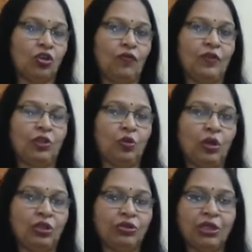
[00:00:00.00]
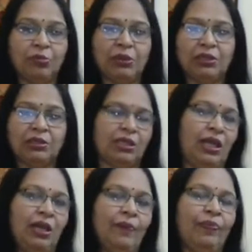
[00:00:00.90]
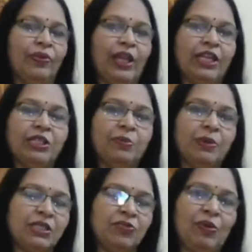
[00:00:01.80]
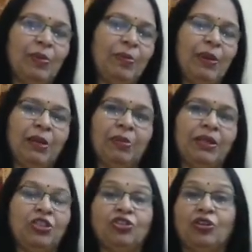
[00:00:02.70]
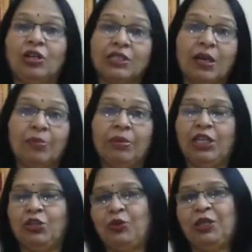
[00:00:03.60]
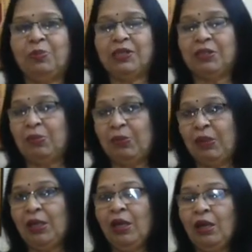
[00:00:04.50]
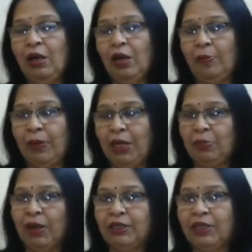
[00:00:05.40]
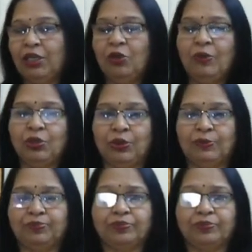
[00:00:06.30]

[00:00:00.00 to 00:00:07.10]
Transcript: of the total treatment. Say 80% will be paid by the insurance company and 20% may be paid by the individual.